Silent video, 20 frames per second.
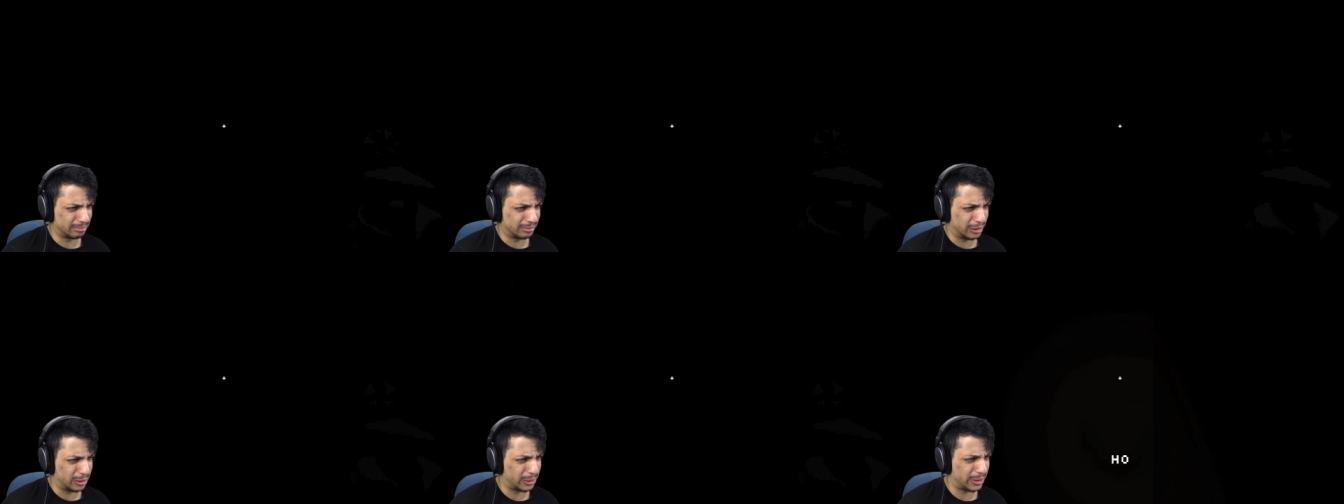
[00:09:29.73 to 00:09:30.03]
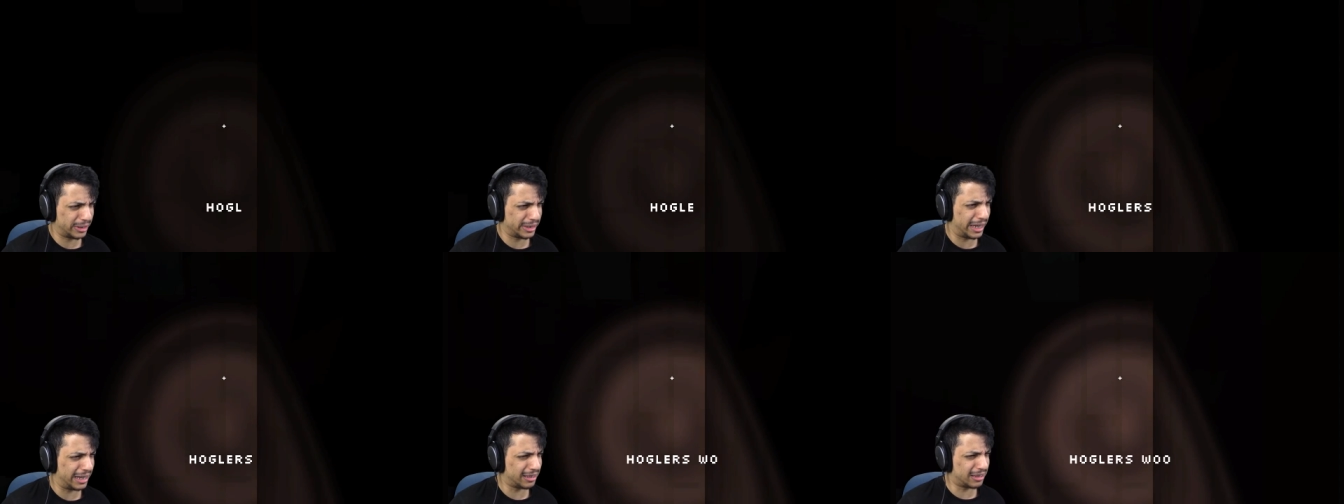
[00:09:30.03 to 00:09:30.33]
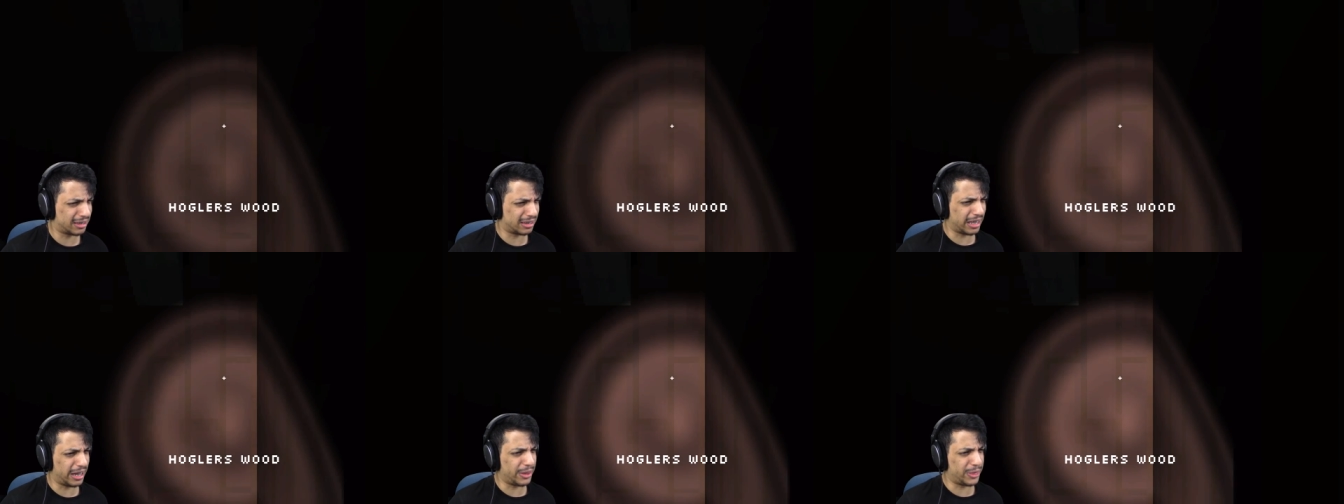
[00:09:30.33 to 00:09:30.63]

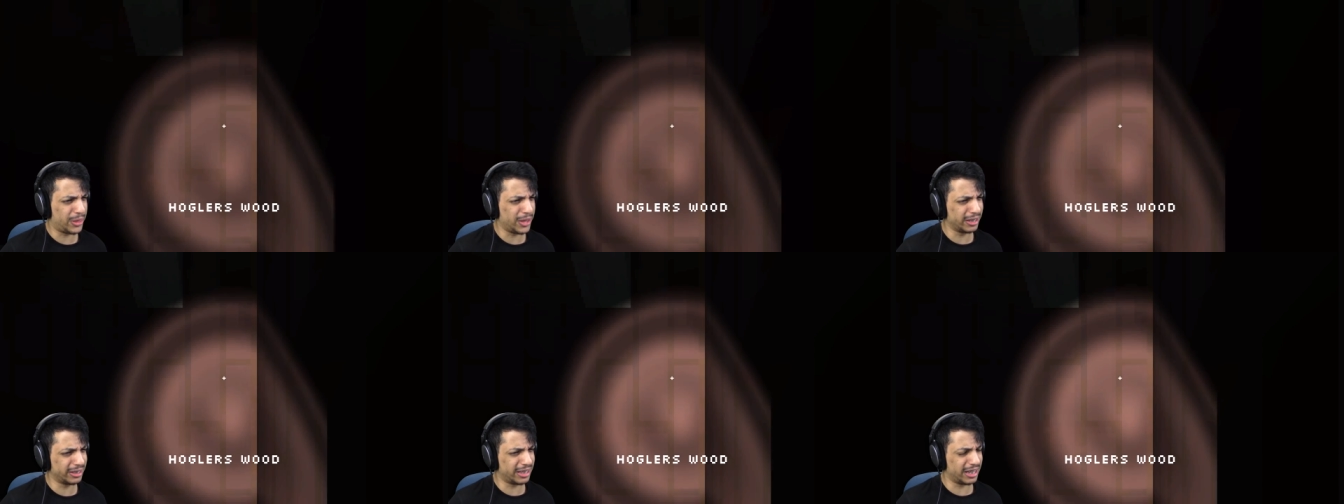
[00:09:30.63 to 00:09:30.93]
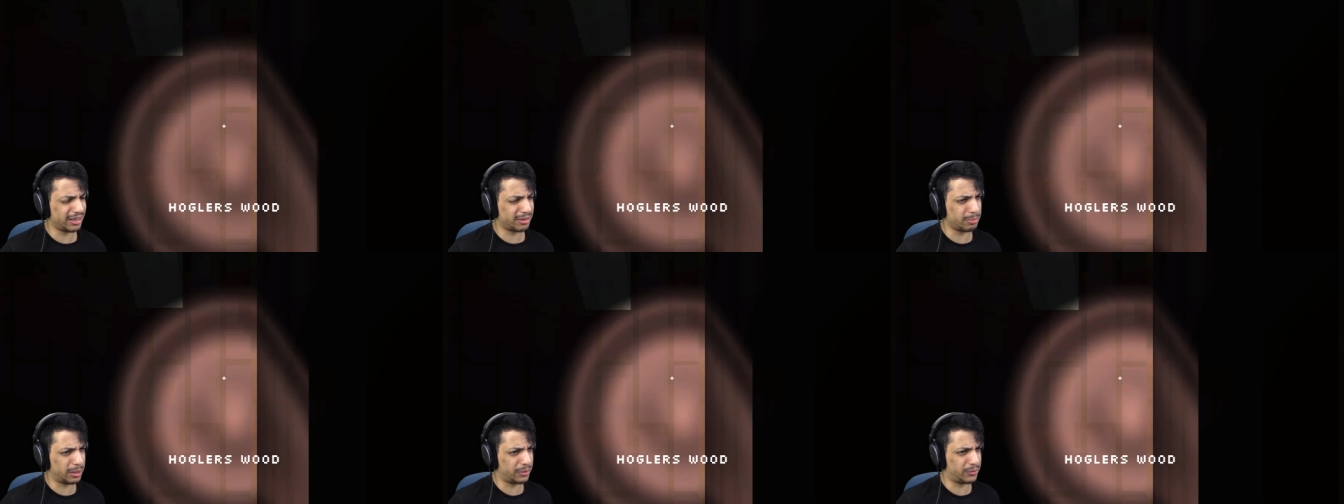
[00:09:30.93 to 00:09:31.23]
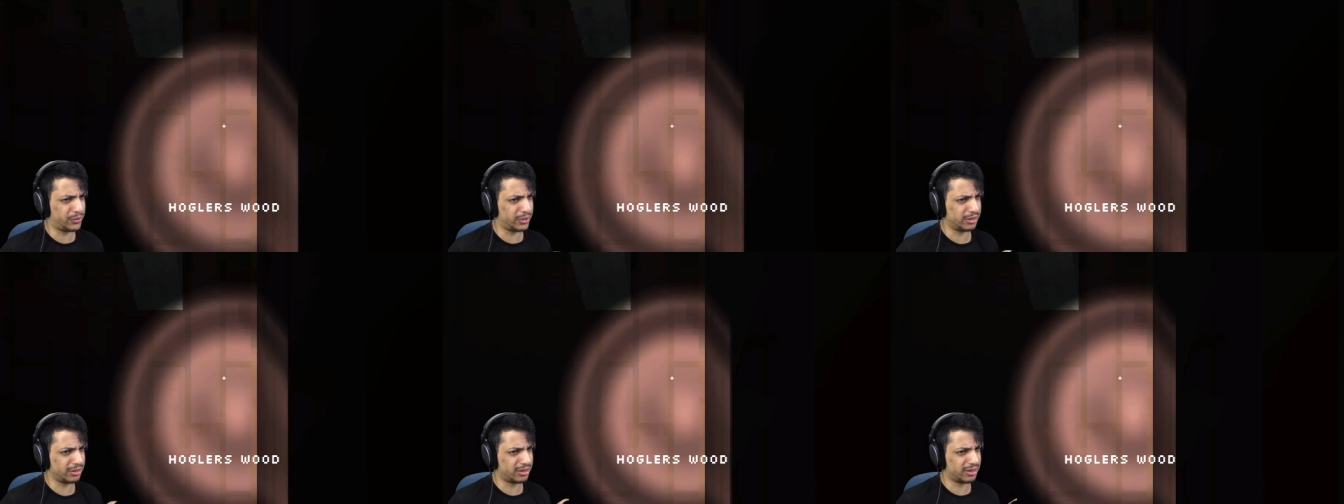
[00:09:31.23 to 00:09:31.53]
Okay, I think that's my
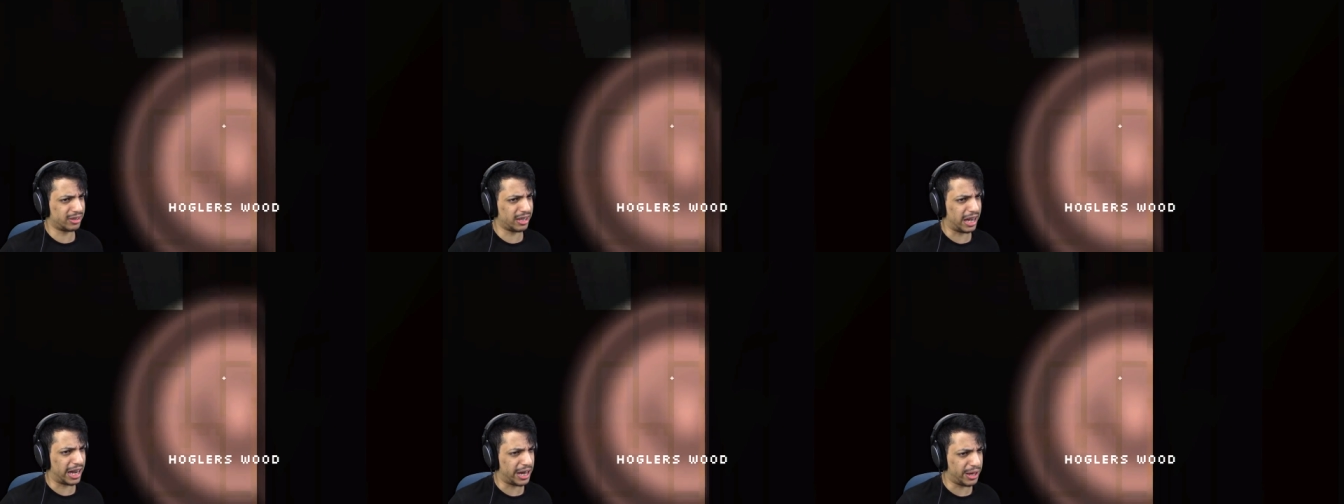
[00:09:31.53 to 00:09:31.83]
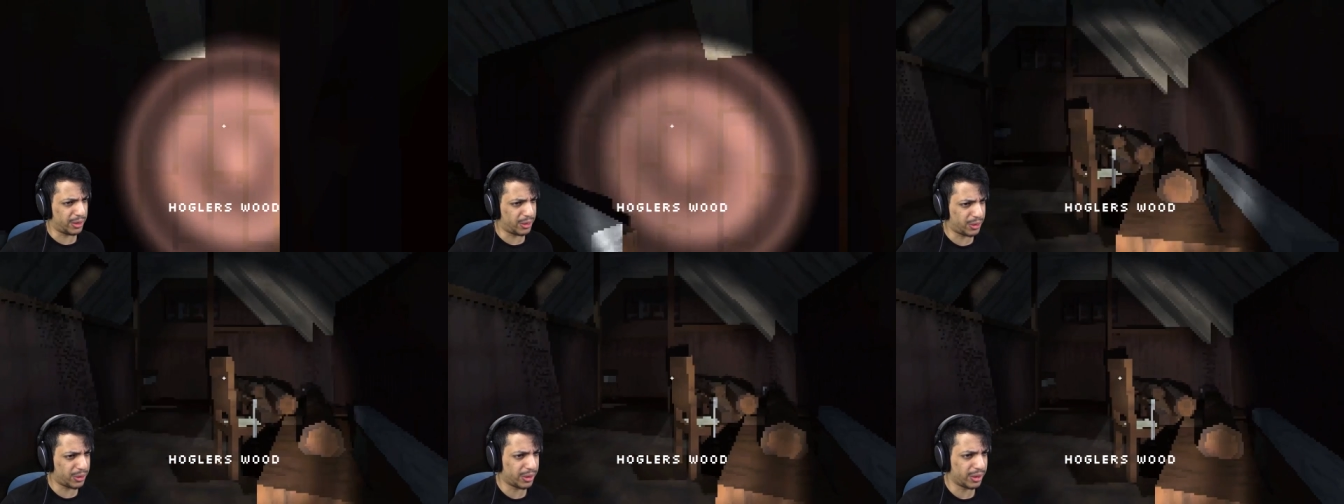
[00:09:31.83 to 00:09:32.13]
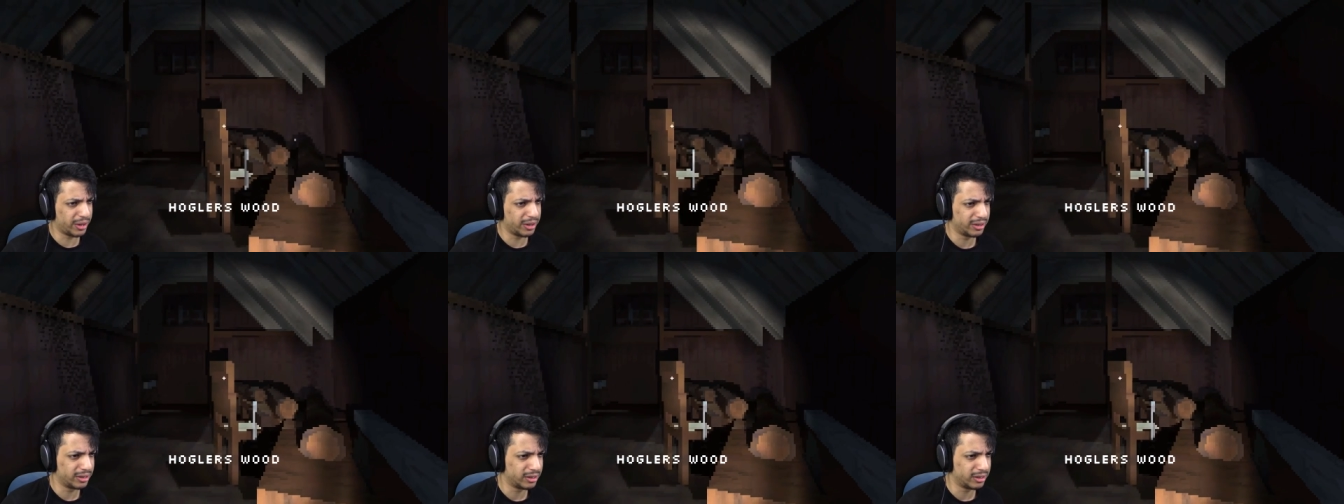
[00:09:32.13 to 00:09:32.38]
first death.